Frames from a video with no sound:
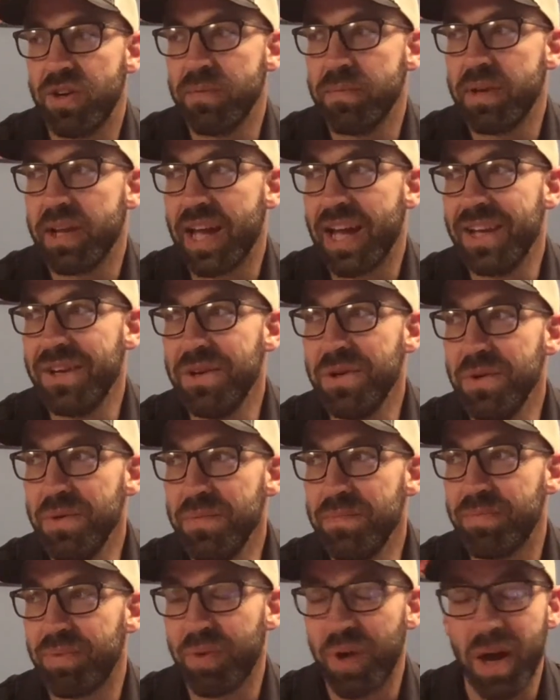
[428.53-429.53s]
I'm like, I know
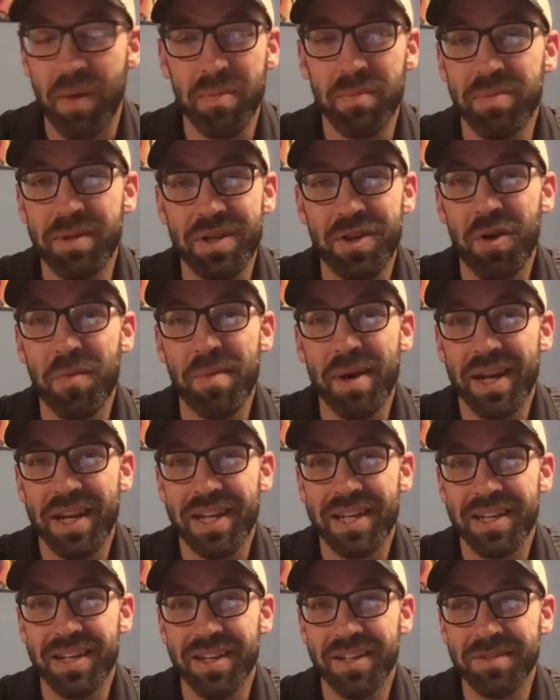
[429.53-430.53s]
probably nobody
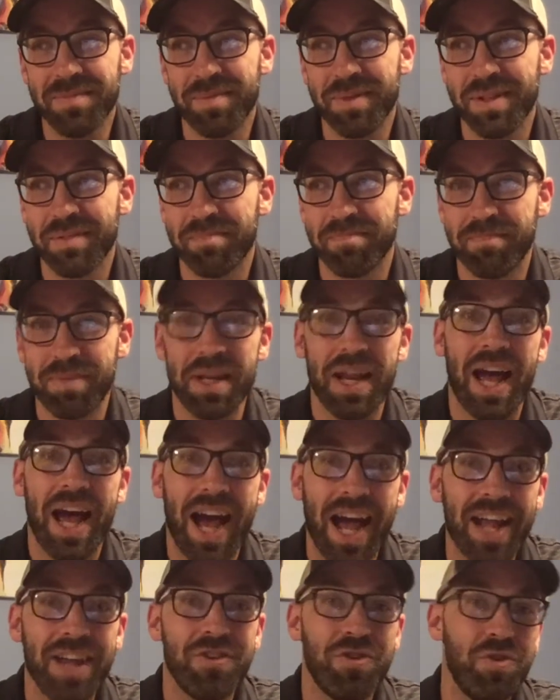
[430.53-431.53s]
does, but
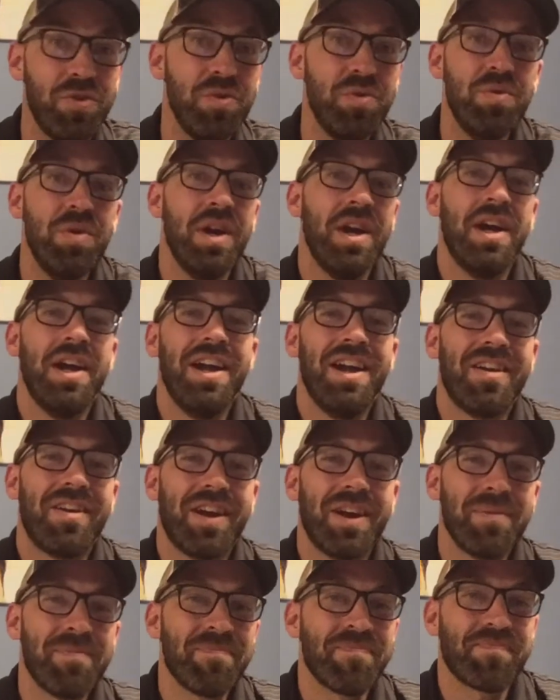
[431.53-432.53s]
I do,
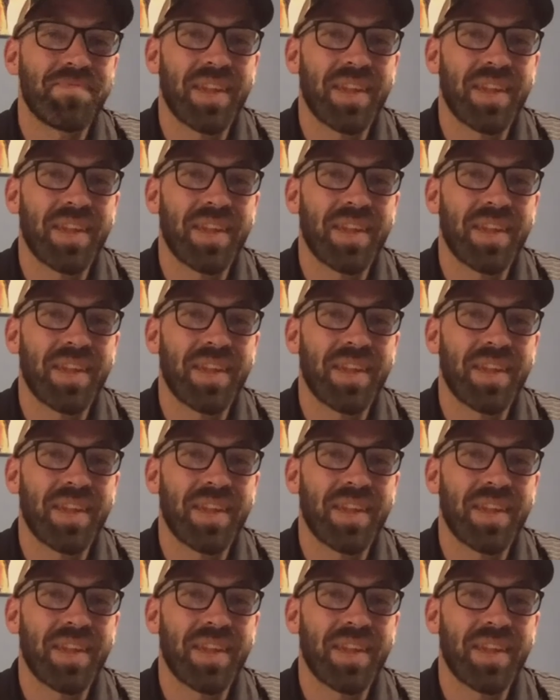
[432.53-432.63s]
right?